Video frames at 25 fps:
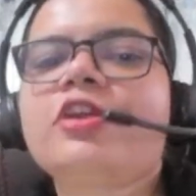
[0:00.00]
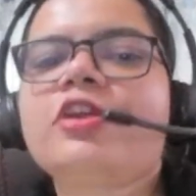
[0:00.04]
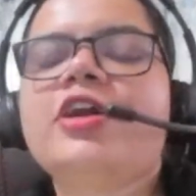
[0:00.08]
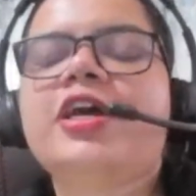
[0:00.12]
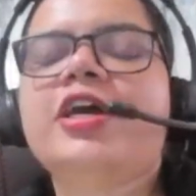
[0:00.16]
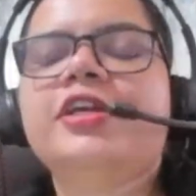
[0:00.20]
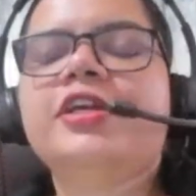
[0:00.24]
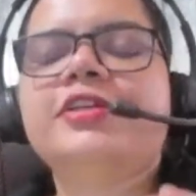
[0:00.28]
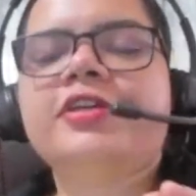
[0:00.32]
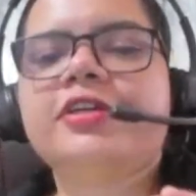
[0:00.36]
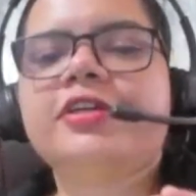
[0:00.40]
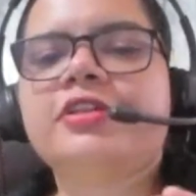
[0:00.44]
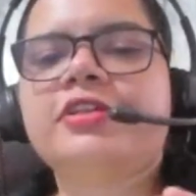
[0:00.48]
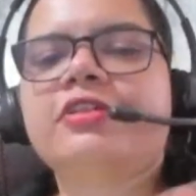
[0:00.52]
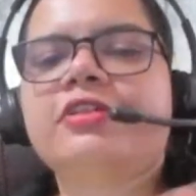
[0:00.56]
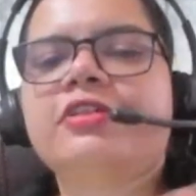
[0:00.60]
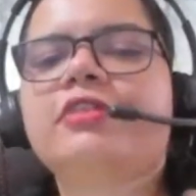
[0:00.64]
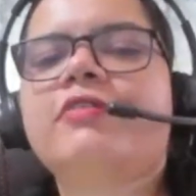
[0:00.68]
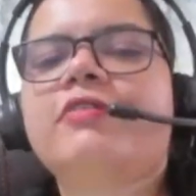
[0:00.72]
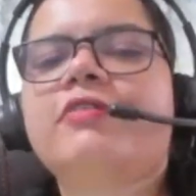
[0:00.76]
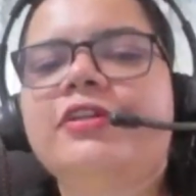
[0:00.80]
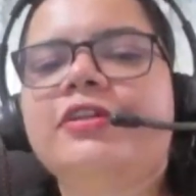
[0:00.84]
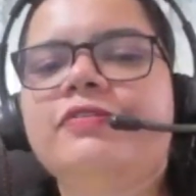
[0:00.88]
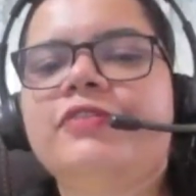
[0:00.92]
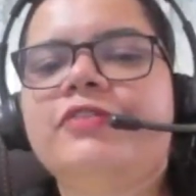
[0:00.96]
And it's
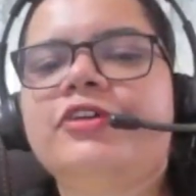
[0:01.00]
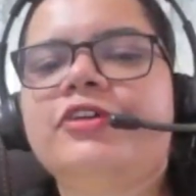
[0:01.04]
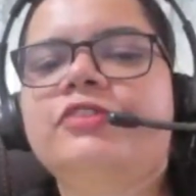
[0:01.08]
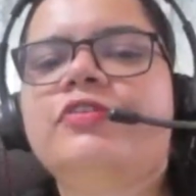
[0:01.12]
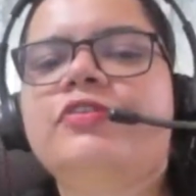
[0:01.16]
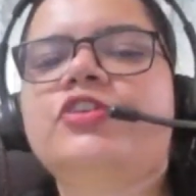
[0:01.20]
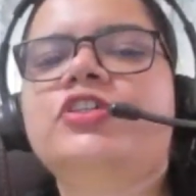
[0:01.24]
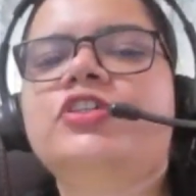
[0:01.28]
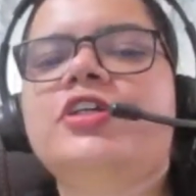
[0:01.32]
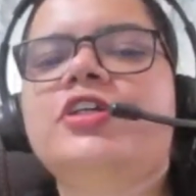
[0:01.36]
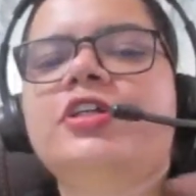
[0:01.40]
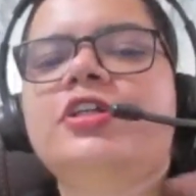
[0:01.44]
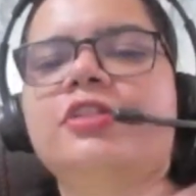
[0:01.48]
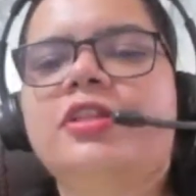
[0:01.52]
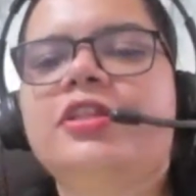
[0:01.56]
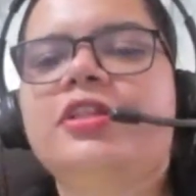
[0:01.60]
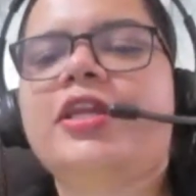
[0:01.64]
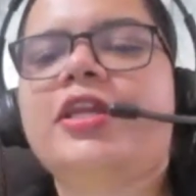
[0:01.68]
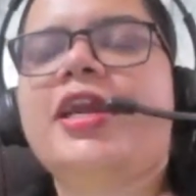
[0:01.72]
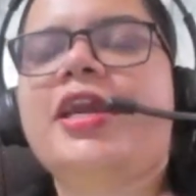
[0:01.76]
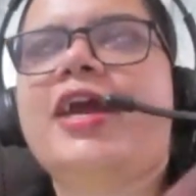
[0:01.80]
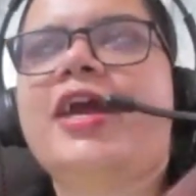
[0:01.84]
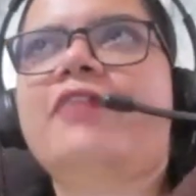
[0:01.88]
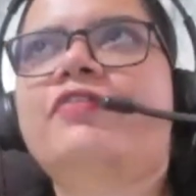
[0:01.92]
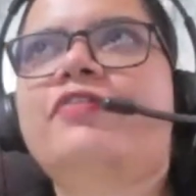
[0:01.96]
quite worth watching.
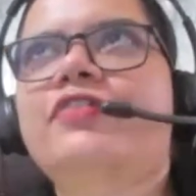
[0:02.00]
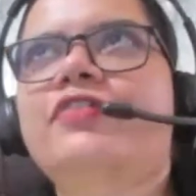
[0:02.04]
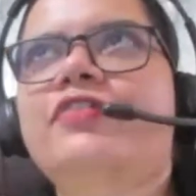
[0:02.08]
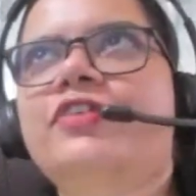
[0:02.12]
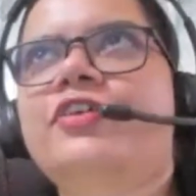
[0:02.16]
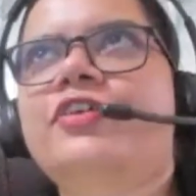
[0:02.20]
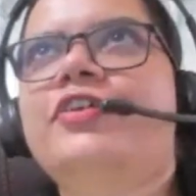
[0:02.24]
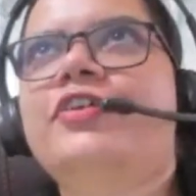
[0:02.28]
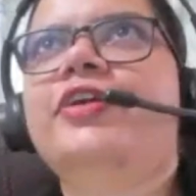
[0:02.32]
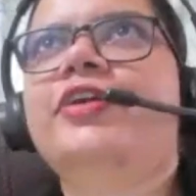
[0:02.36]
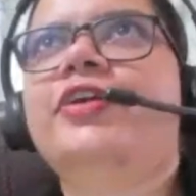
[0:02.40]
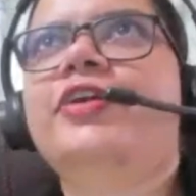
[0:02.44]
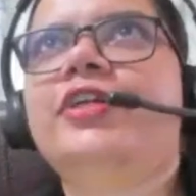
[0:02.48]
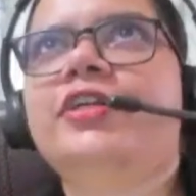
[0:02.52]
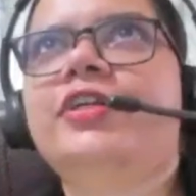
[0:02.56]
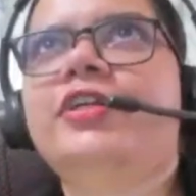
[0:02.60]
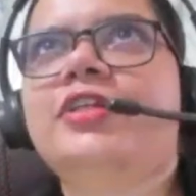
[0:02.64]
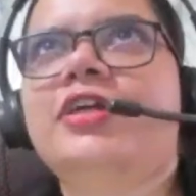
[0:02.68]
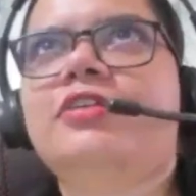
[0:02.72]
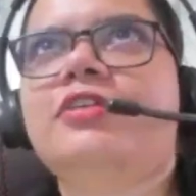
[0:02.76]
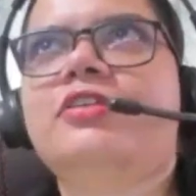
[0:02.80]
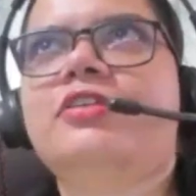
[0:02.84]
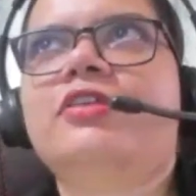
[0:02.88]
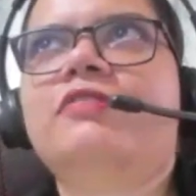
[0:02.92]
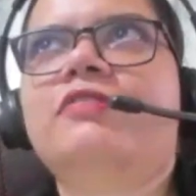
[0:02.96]
They have created
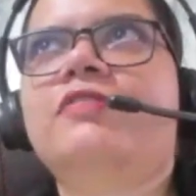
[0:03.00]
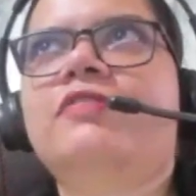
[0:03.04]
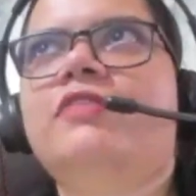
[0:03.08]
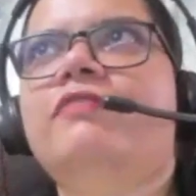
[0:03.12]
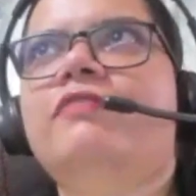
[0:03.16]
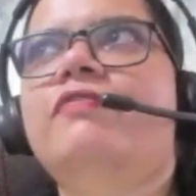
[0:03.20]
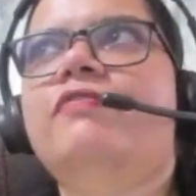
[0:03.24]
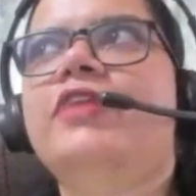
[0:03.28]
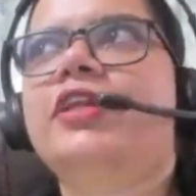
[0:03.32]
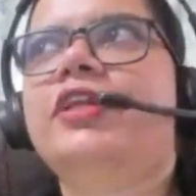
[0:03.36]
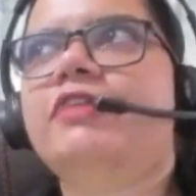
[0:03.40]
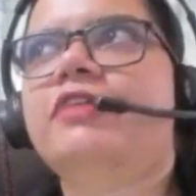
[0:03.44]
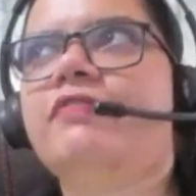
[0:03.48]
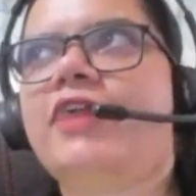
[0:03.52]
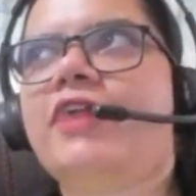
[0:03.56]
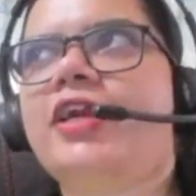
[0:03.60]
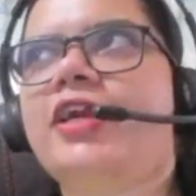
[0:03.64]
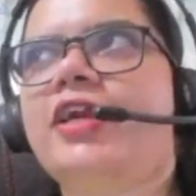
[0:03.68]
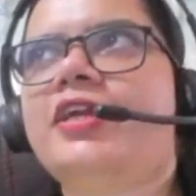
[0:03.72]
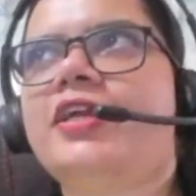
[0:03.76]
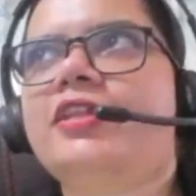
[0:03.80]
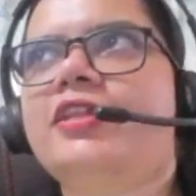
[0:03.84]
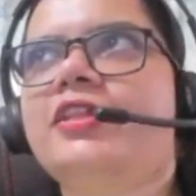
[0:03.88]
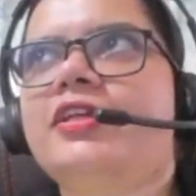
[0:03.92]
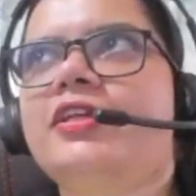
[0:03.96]
that sequel very
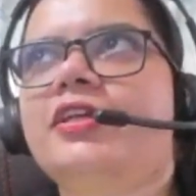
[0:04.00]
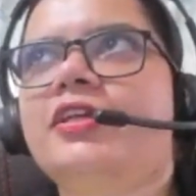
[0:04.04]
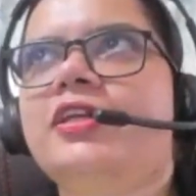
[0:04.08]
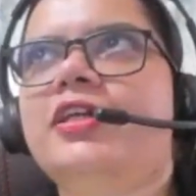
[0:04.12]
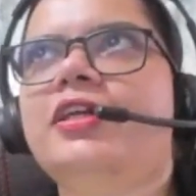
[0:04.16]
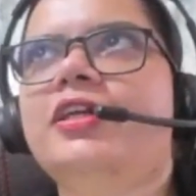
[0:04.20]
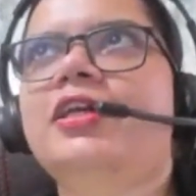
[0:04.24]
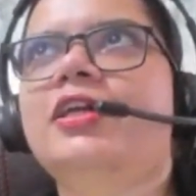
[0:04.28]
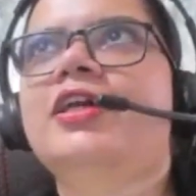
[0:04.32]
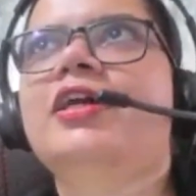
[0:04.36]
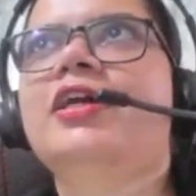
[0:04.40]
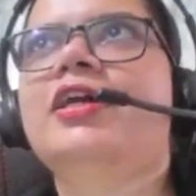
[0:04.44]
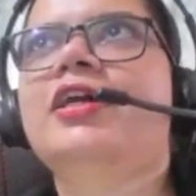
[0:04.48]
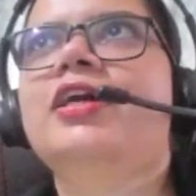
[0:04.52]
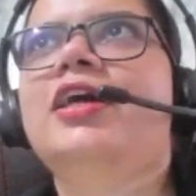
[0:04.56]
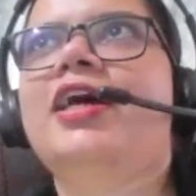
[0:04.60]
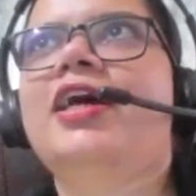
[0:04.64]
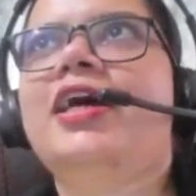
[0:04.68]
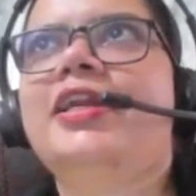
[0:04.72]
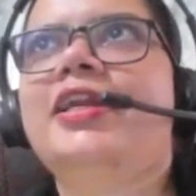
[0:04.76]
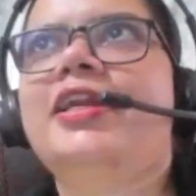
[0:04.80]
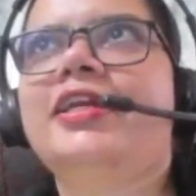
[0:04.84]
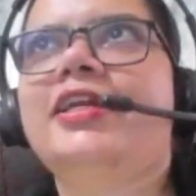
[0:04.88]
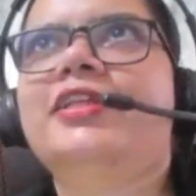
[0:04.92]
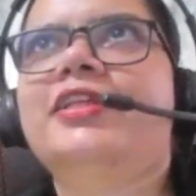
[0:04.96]
fantastically.
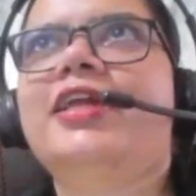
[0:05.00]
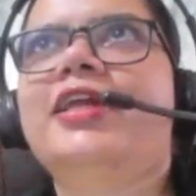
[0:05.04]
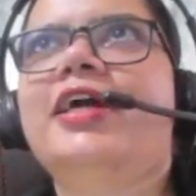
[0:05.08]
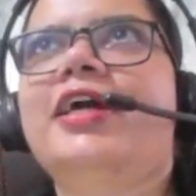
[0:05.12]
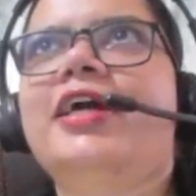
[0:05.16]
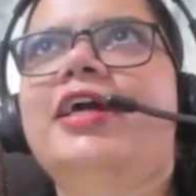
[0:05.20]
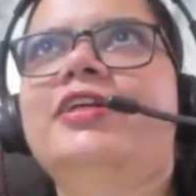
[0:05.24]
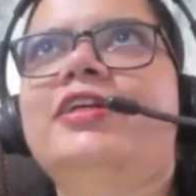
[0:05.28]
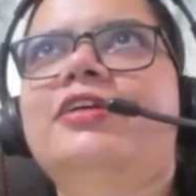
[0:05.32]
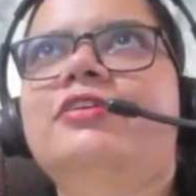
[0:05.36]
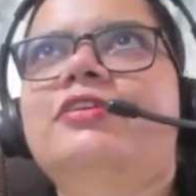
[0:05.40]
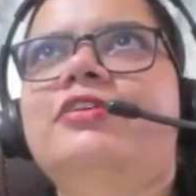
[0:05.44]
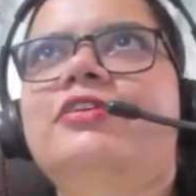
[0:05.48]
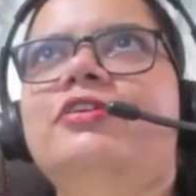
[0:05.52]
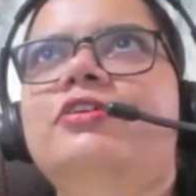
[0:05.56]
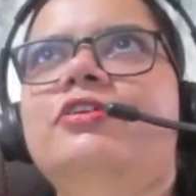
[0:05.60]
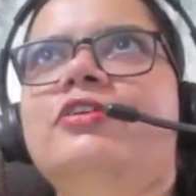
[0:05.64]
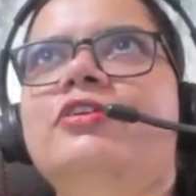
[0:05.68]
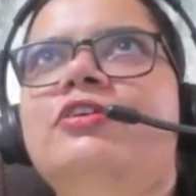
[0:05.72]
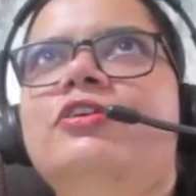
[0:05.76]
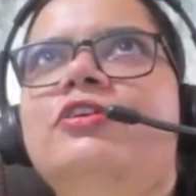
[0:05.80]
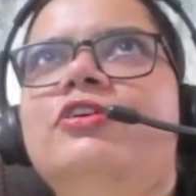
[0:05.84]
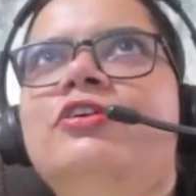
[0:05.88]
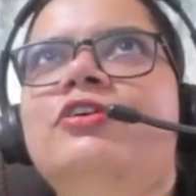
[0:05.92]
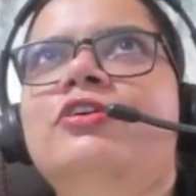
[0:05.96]
And in that,
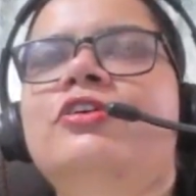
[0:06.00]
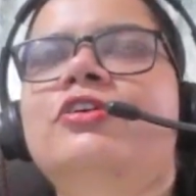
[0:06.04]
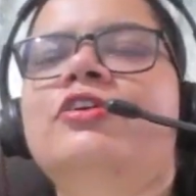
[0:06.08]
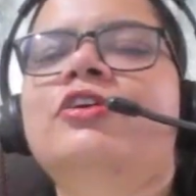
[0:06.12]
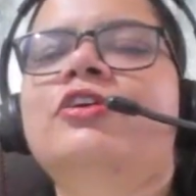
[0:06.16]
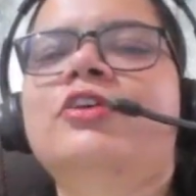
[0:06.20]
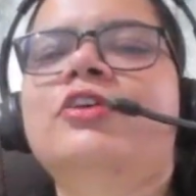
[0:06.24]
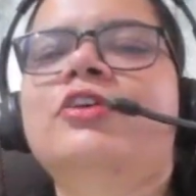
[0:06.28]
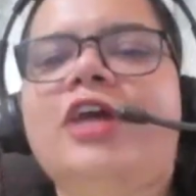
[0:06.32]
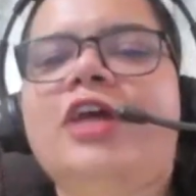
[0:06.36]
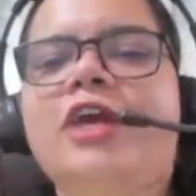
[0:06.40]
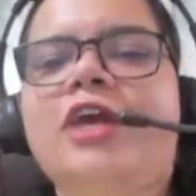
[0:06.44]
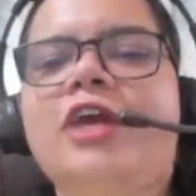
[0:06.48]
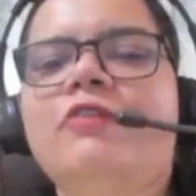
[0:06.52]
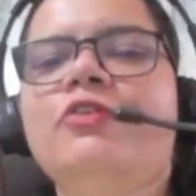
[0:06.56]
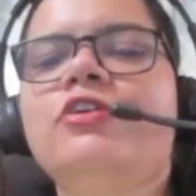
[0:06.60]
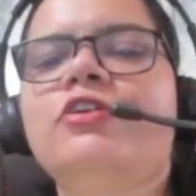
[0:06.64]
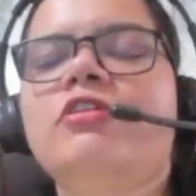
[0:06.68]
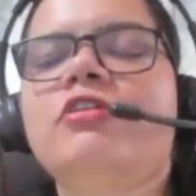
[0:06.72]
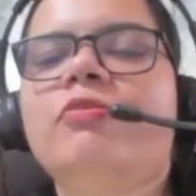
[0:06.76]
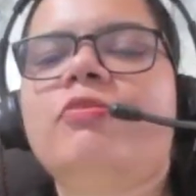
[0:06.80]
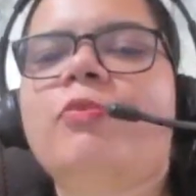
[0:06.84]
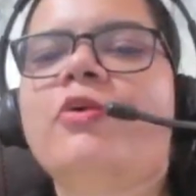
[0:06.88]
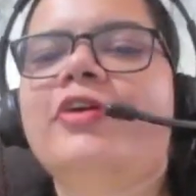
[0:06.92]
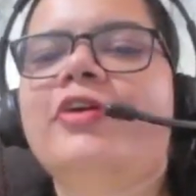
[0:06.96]
I won't
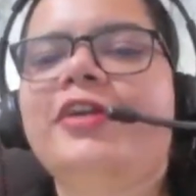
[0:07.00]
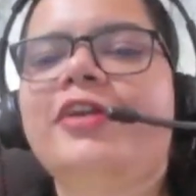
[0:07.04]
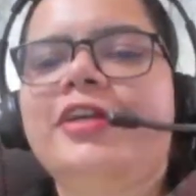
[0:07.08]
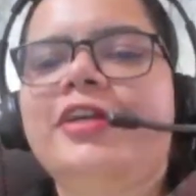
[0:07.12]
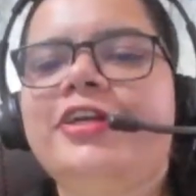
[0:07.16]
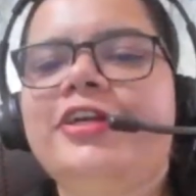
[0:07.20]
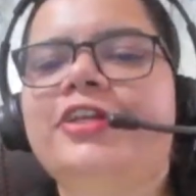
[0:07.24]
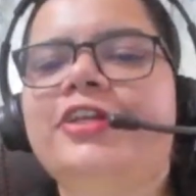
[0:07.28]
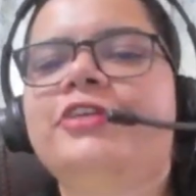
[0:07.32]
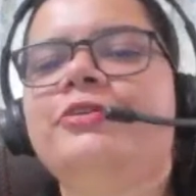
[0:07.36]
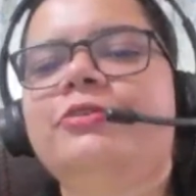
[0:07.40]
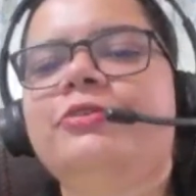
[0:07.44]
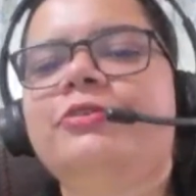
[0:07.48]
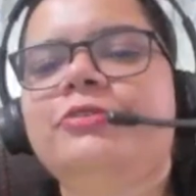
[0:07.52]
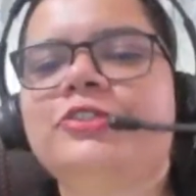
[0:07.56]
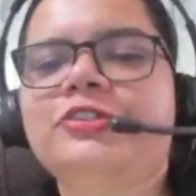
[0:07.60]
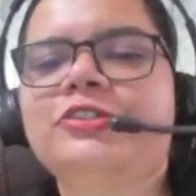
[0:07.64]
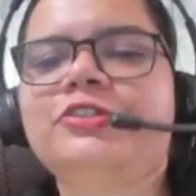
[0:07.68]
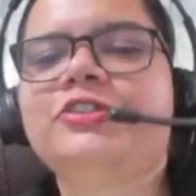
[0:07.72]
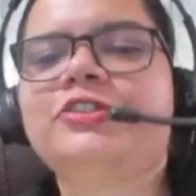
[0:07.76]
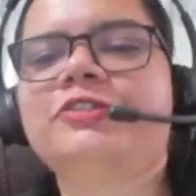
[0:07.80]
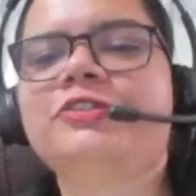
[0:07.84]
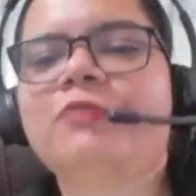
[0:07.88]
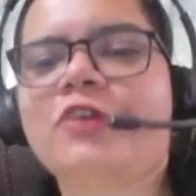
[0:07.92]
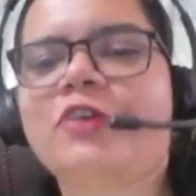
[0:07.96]
spoil it. You
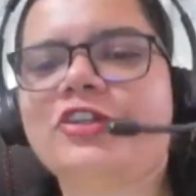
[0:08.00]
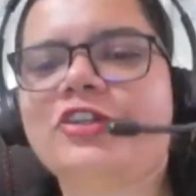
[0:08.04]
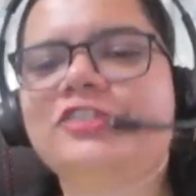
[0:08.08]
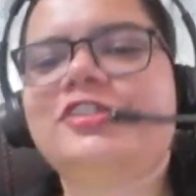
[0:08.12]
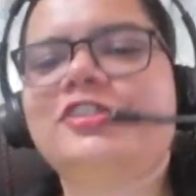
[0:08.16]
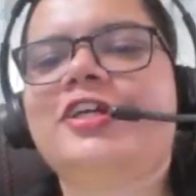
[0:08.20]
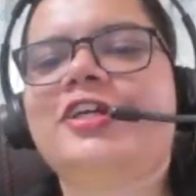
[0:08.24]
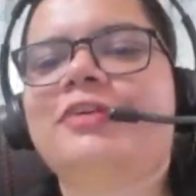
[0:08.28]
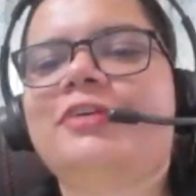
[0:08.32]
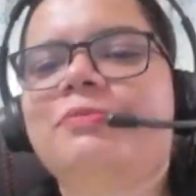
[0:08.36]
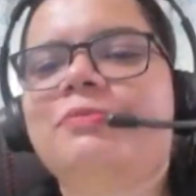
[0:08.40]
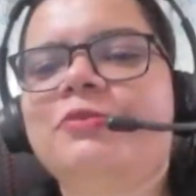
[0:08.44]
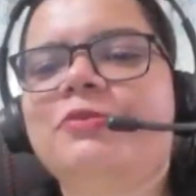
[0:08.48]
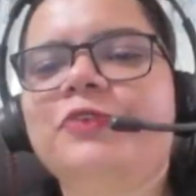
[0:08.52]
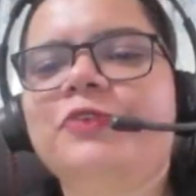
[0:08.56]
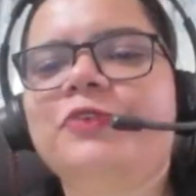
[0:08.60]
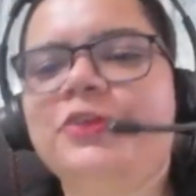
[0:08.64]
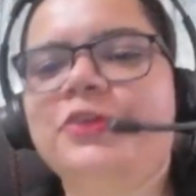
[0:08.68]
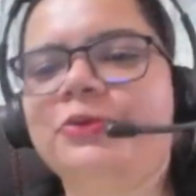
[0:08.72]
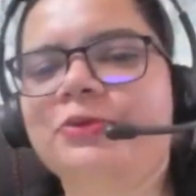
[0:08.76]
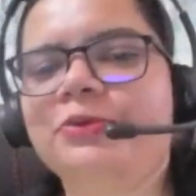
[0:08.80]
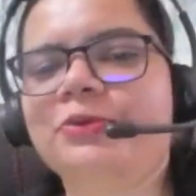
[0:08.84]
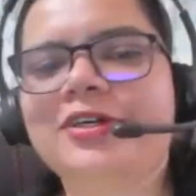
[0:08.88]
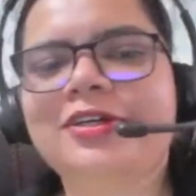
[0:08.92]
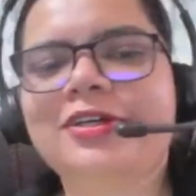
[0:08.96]
should watch that movie,
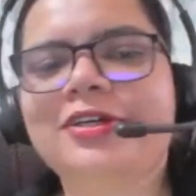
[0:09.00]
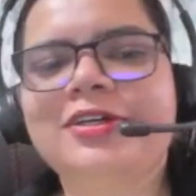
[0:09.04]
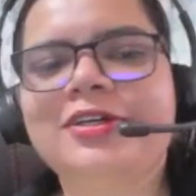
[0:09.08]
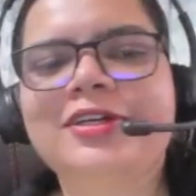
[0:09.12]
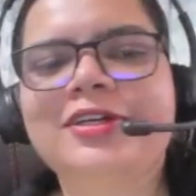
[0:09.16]
Hook.